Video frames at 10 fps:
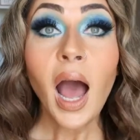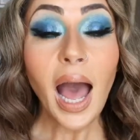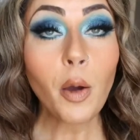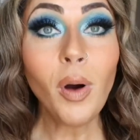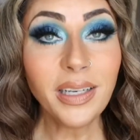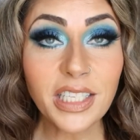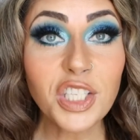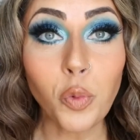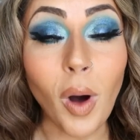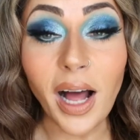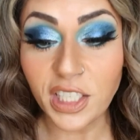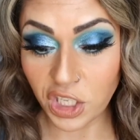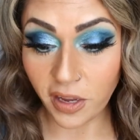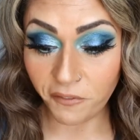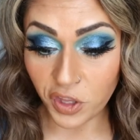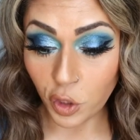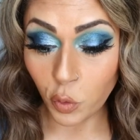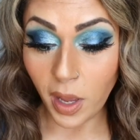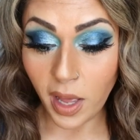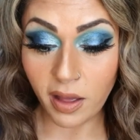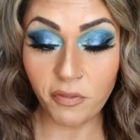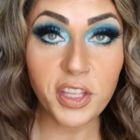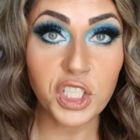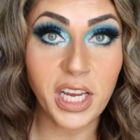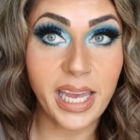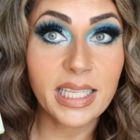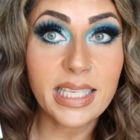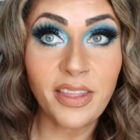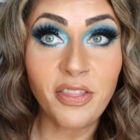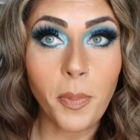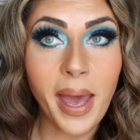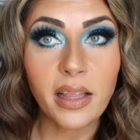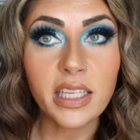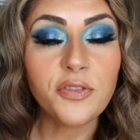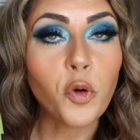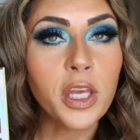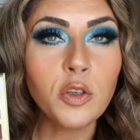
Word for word: I want to swatch a few of the shades in the palettes for